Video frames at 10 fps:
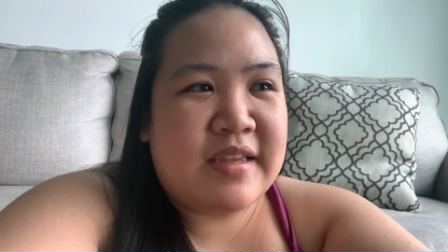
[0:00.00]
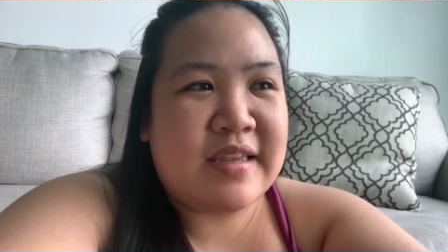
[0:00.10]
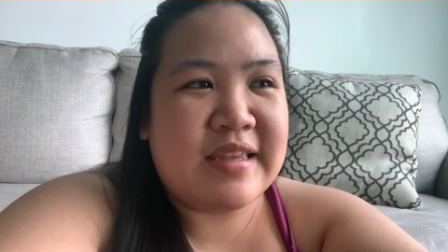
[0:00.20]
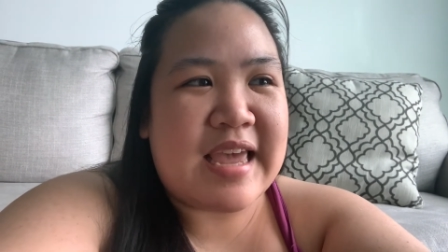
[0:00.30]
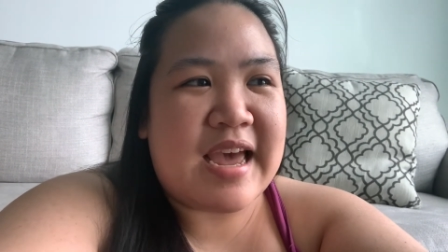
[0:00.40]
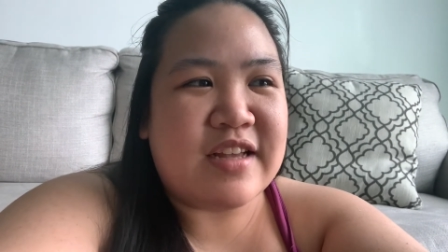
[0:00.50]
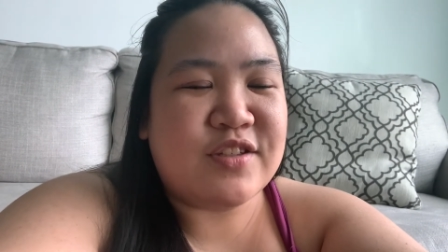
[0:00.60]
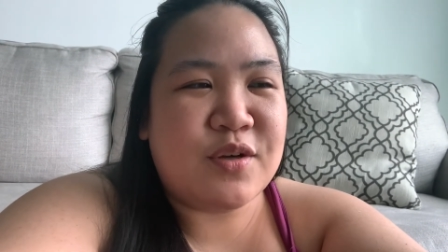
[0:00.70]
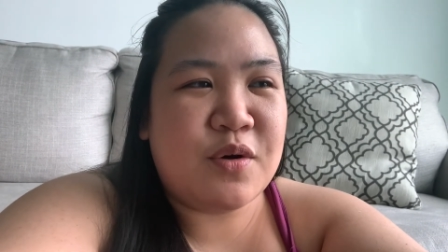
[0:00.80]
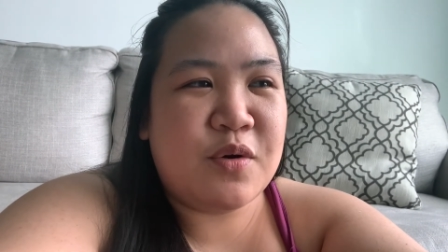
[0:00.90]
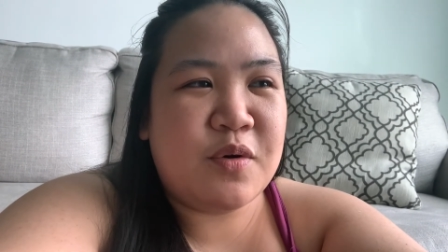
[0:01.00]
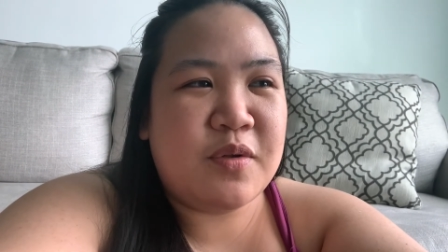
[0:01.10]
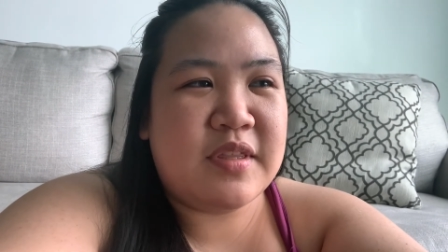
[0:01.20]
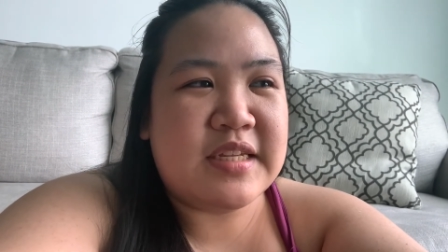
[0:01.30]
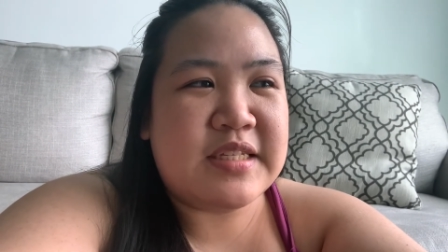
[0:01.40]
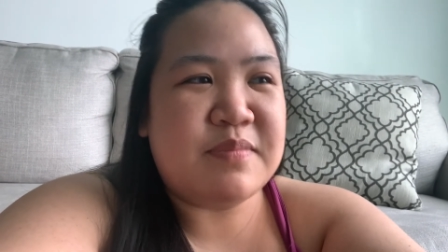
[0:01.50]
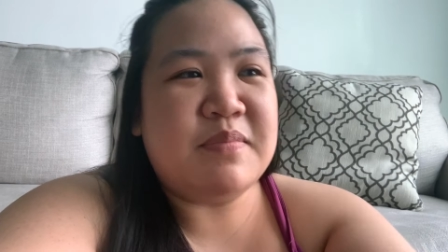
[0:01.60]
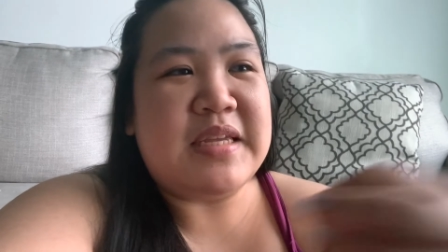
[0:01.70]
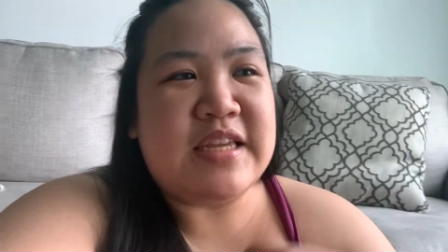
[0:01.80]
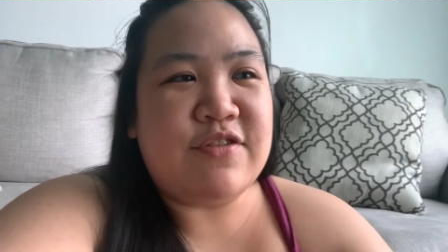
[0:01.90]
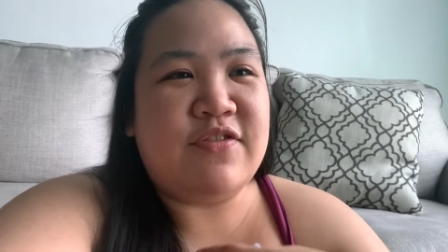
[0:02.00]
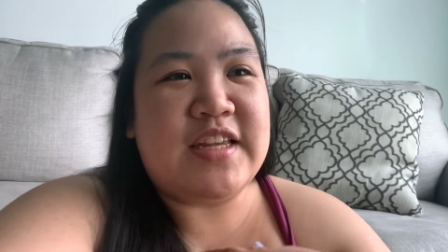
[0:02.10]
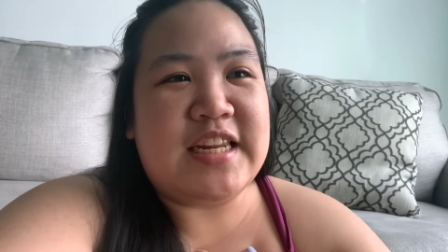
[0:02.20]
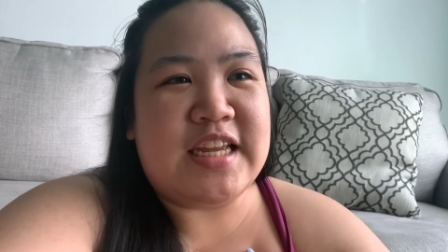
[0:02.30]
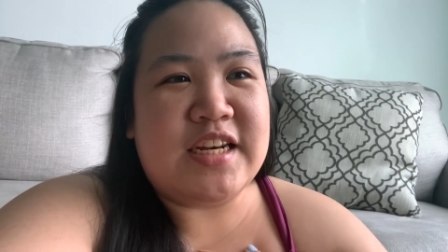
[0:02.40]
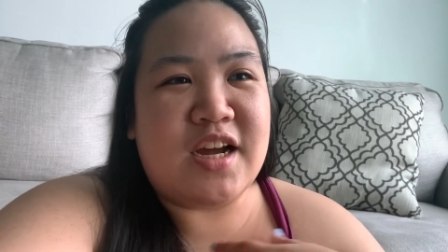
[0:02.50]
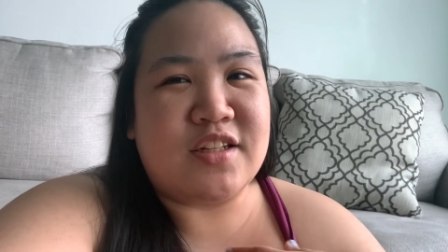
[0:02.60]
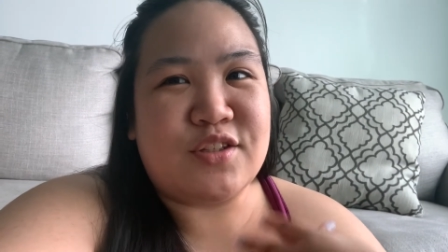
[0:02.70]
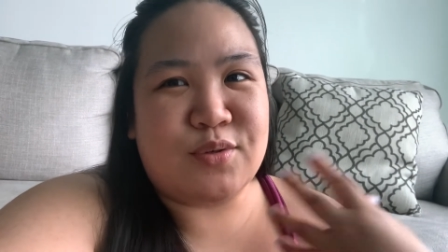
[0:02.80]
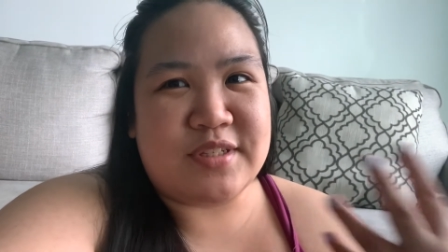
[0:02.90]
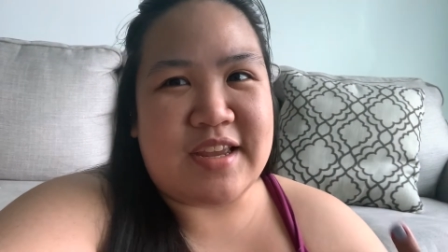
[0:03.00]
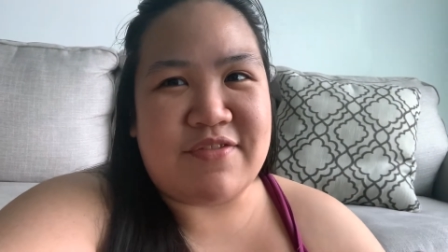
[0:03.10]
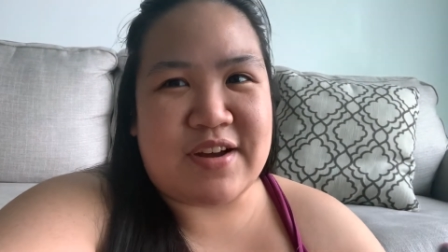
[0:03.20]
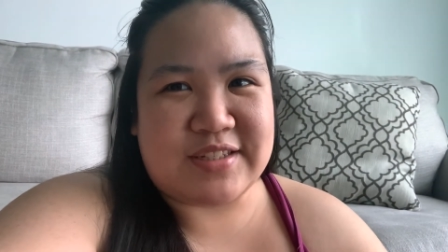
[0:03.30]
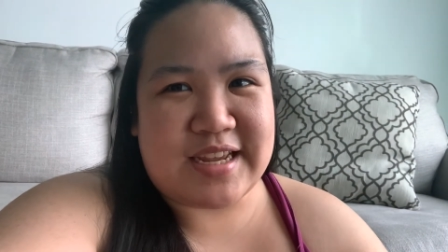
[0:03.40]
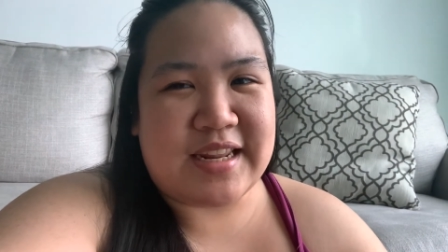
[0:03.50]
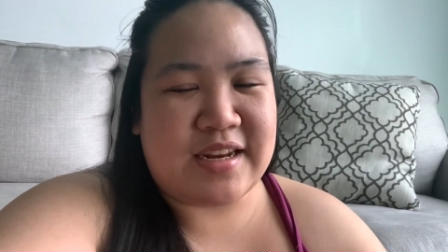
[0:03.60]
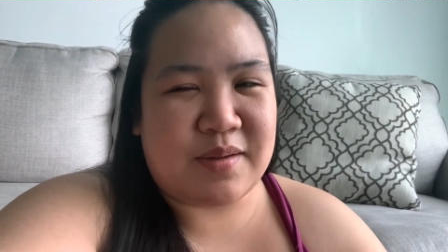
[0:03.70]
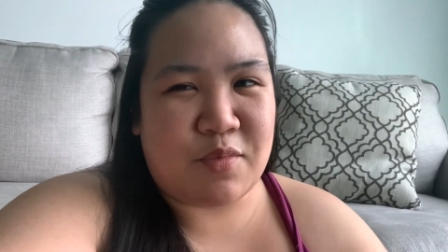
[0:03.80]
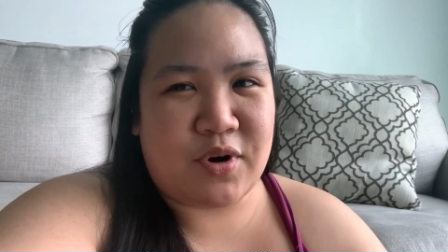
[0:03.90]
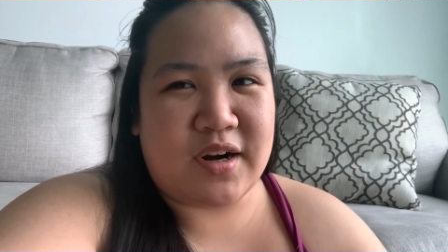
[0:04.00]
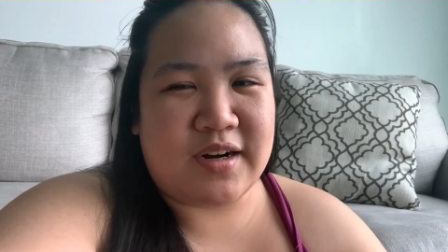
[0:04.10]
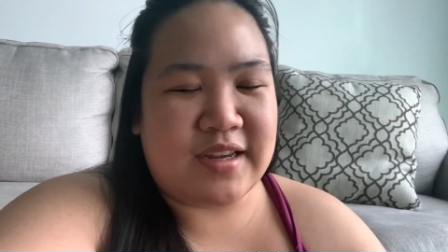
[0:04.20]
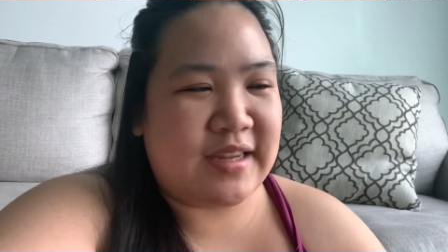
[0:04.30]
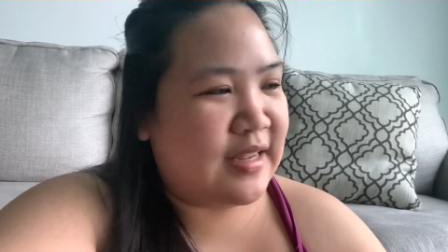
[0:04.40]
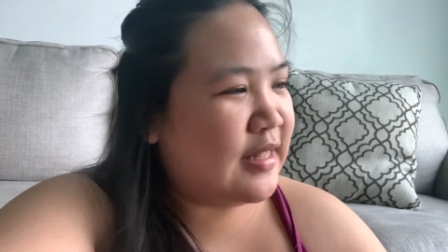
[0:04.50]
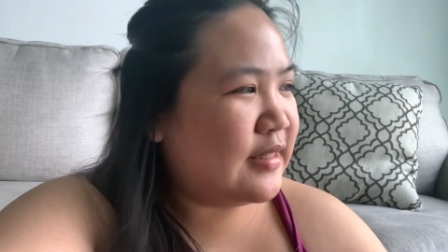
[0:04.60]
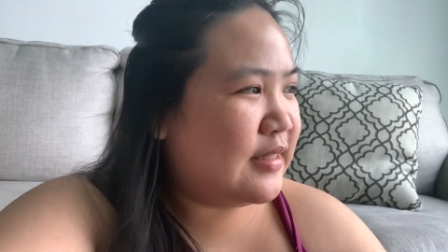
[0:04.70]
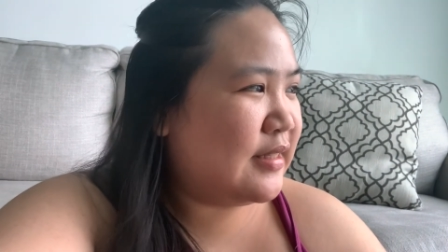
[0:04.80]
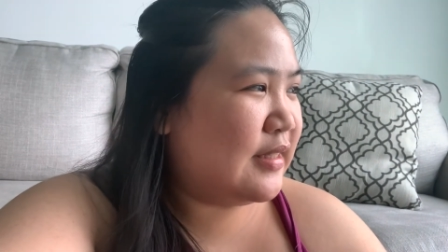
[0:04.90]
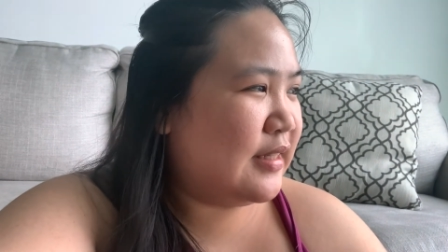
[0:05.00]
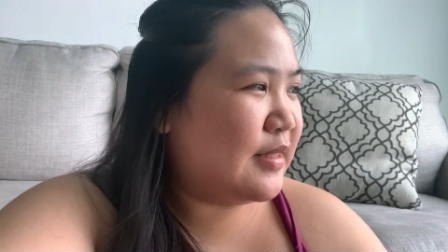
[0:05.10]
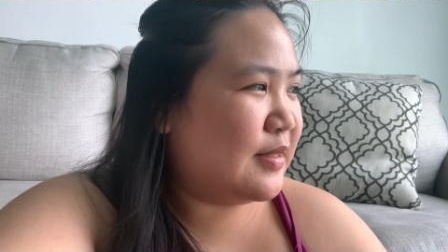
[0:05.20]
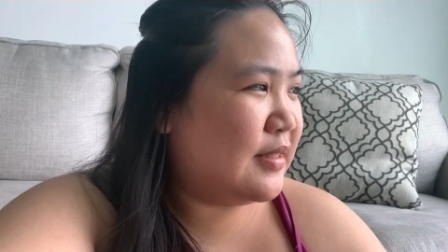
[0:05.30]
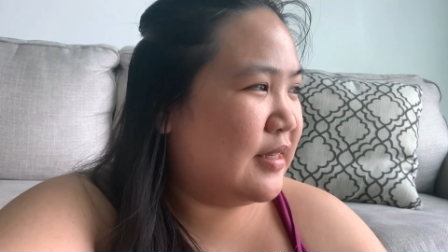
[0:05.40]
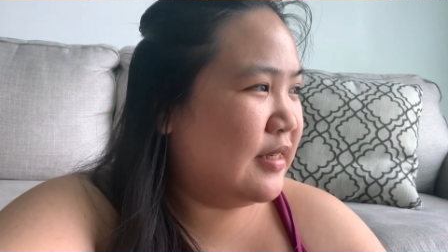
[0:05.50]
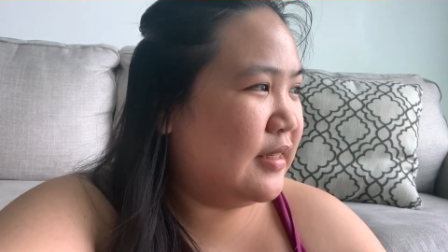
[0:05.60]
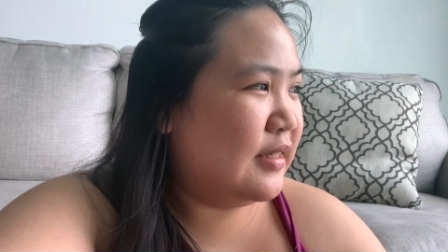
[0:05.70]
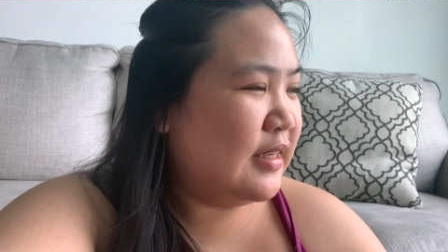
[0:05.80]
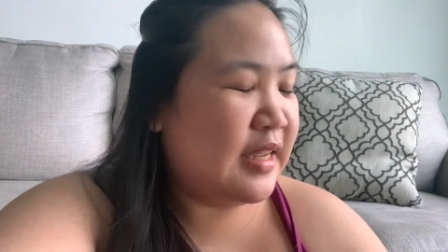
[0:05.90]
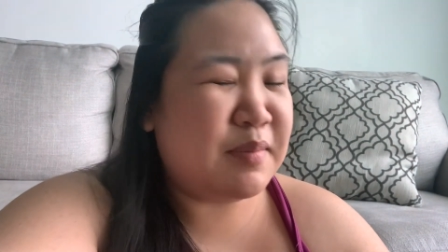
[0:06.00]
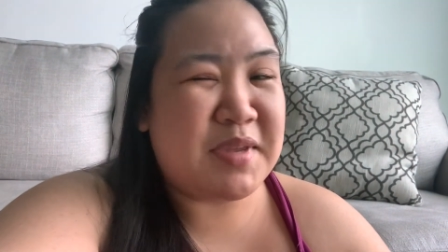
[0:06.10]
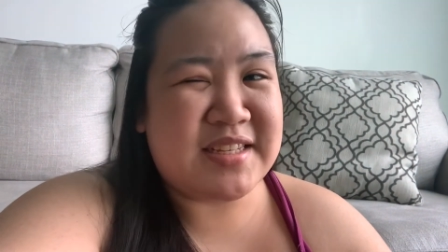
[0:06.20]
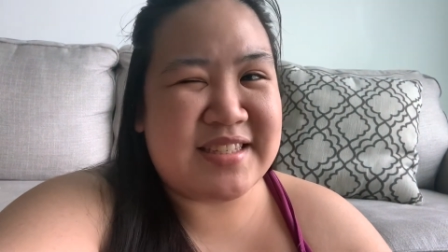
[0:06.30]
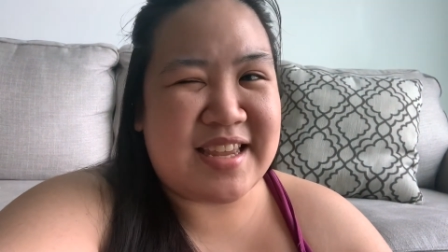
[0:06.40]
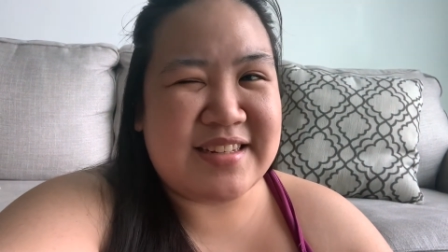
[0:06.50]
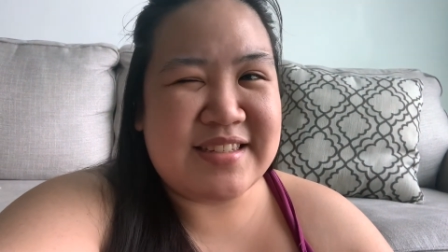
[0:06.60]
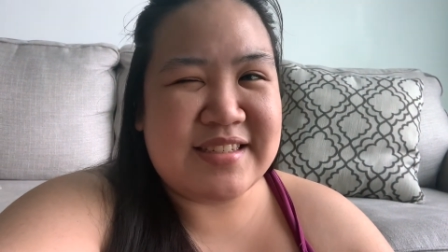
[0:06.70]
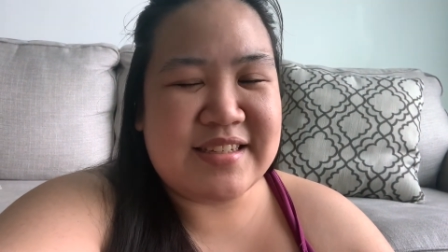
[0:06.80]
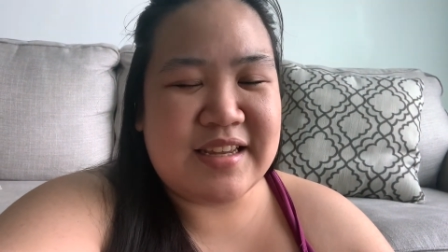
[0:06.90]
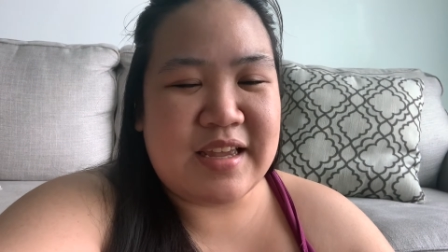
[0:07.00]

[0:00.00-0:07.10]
yeah, so this me feeling not so safe outside anymore, it makes sense.